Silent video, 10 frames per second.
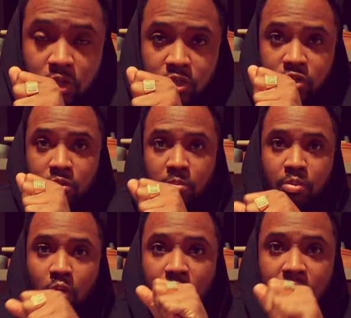This is your
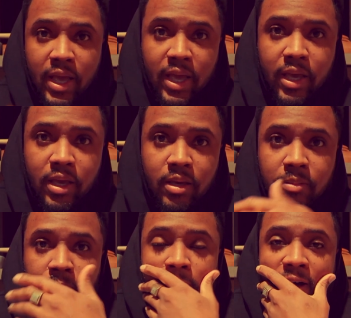boy Abe.
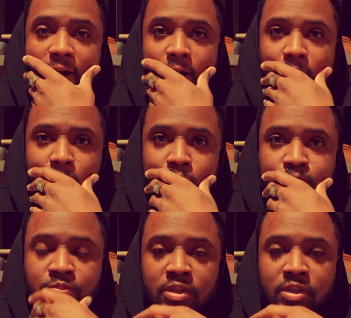Um,